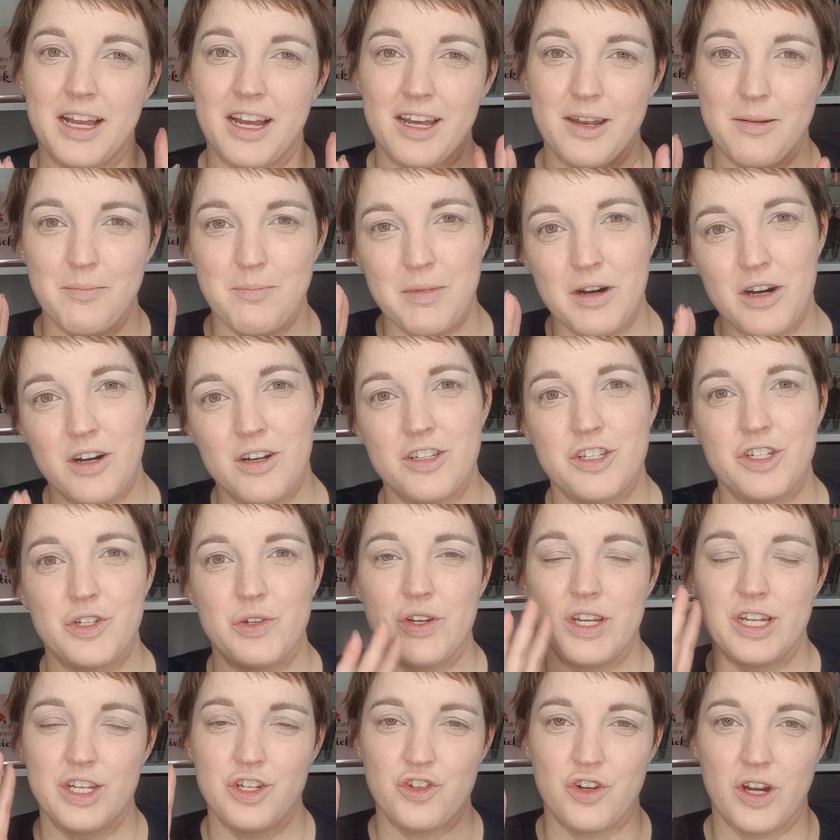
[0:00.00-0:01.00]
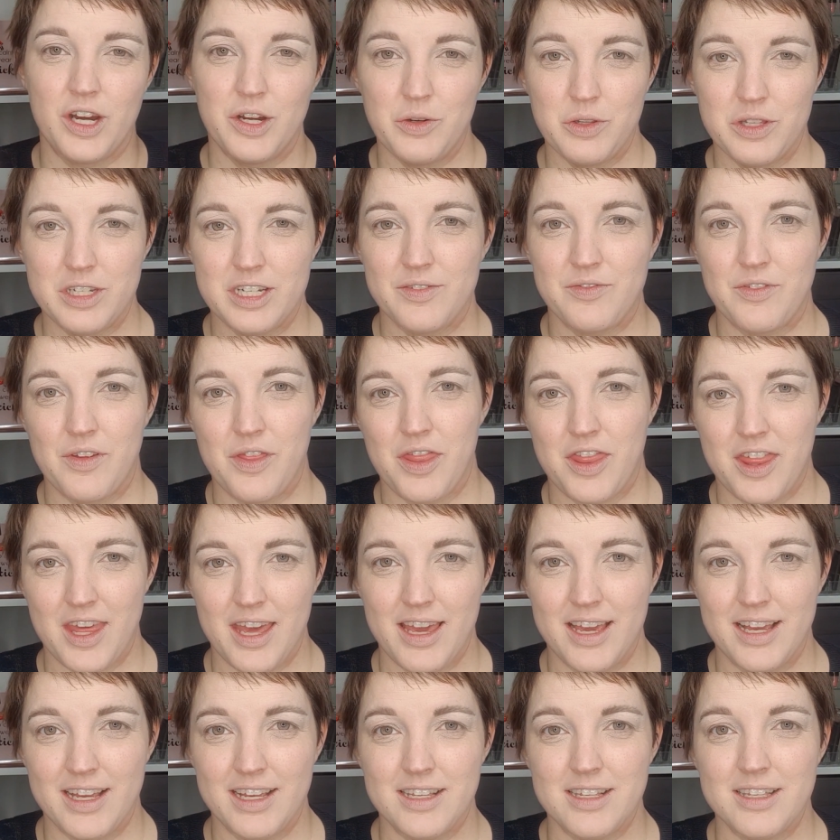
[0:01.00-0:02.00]
kind of master it and try all the different
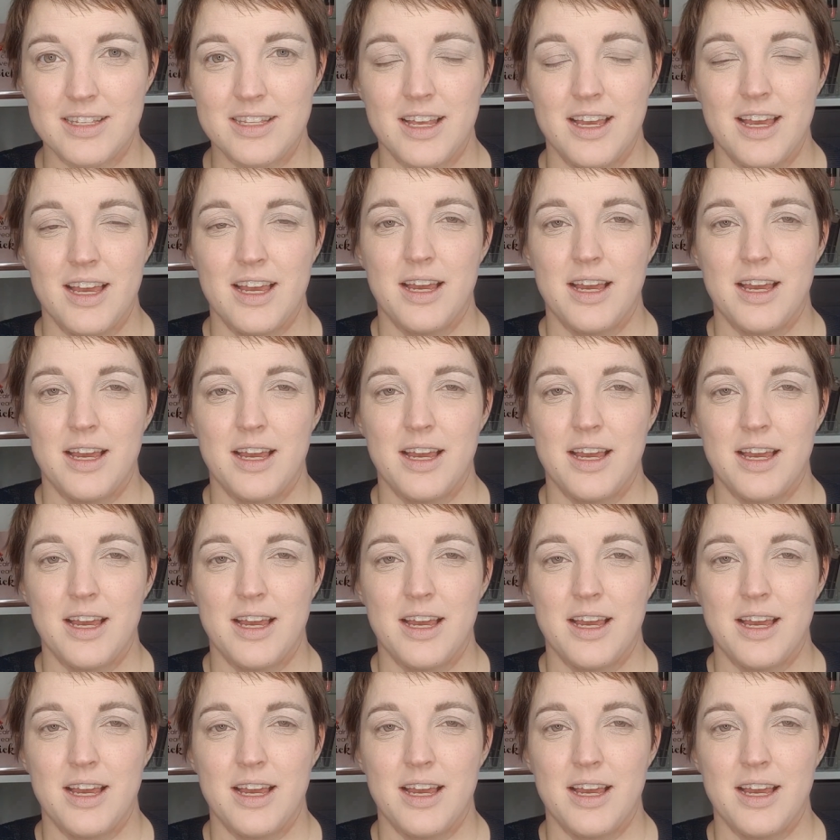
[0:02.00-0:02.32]
things.